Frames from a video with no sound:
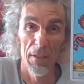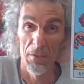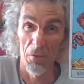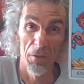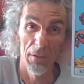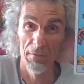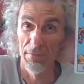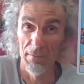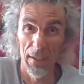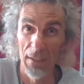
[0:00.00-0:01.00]
kind
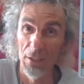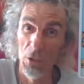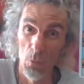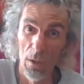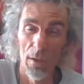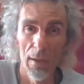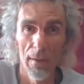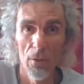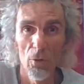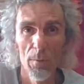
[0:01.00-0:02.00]
of energy, well,
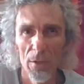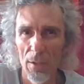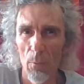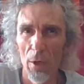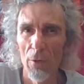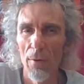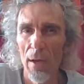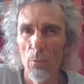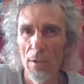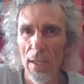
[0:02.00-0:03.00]
there could be someone
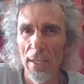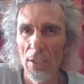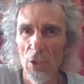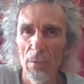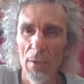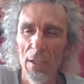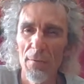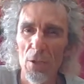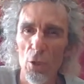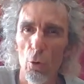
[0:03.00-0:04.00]
around with that energy. But
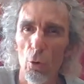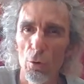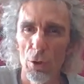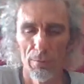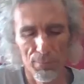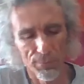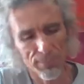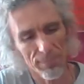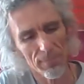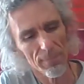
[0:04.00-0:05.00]
if it's yours,
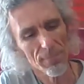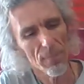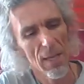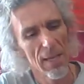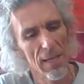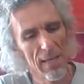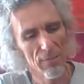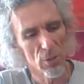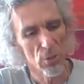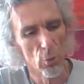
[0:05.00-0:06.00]

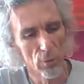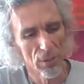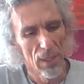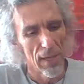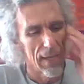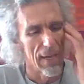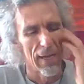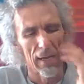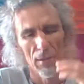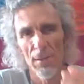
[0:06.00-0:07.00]

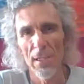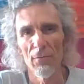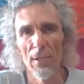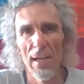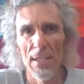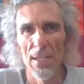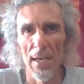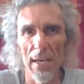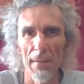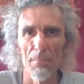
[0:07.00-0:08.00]
think of it as
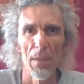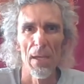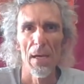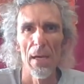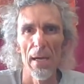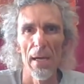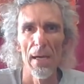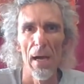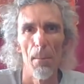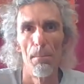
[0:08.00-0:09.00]
a
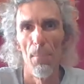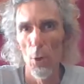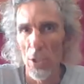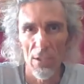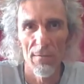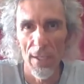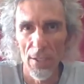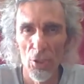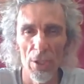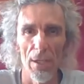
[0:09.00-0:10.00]
burst of
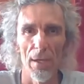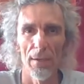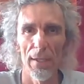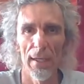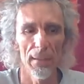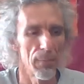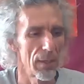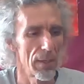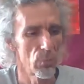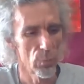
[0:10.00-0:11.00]
energy. Okay, but
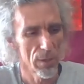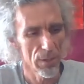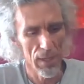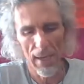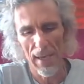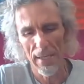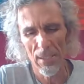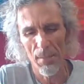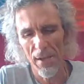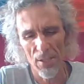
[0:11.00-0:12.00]
it's
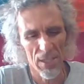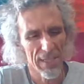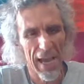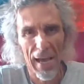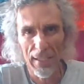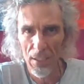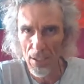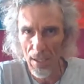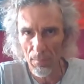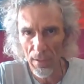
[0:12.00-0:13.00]
about starting
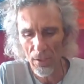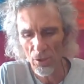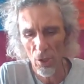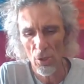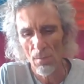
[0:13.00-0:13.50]
something. So